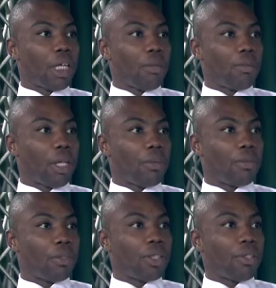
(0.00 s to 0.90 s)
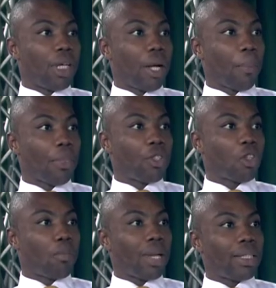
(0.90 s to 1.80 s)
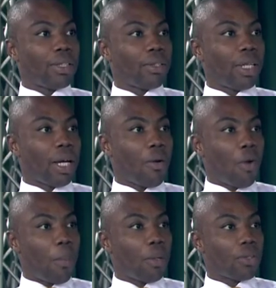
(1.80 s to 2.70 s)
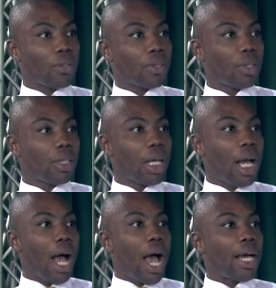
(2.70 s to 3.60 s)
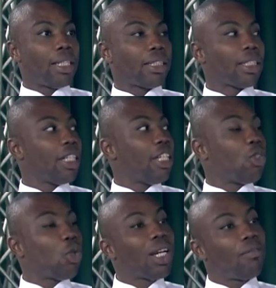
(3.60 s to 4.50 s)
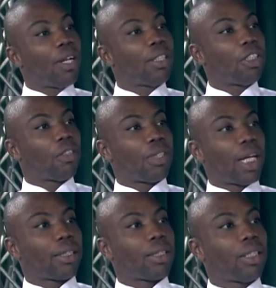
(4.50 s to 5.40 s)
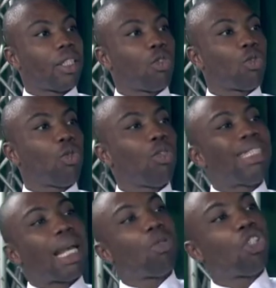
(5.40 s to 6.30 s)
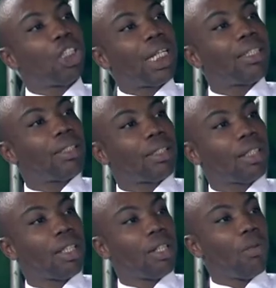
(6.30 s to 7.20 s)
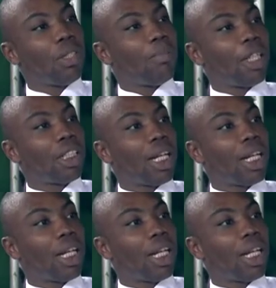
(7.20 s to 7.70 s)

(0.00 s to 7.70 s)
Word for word: um, um Syria. They supply Syria weapons, and it took advantage of that to negotiate with Bashar